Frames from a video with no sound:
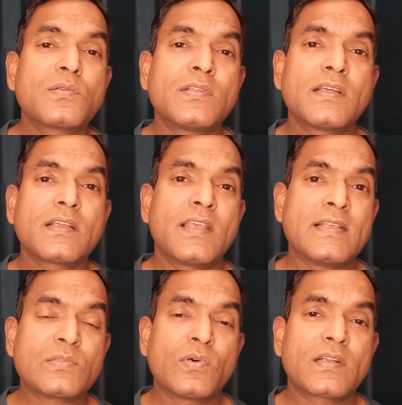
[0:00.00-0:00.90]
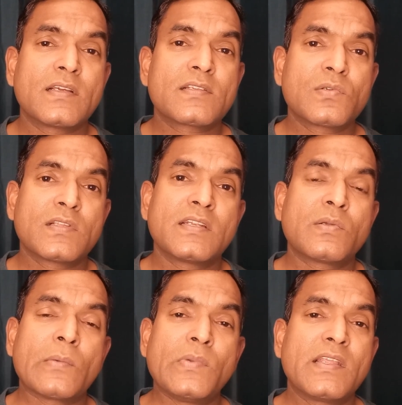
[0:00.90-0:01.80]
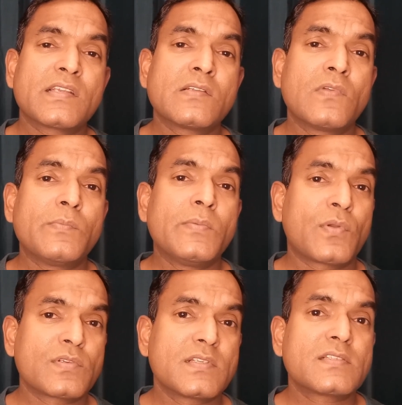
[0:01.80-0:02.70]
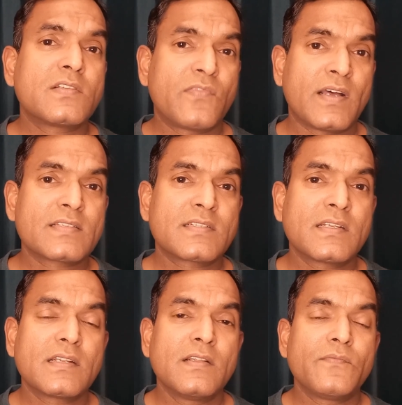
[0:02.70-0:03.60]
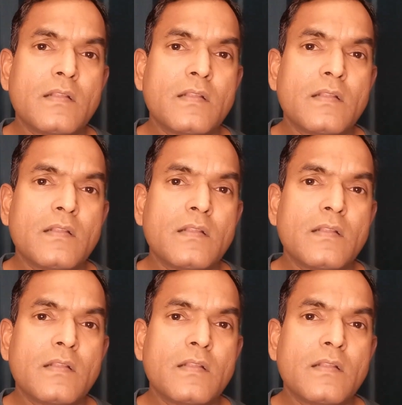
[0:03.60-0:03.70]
to the caseworker so that your application will be processed faster.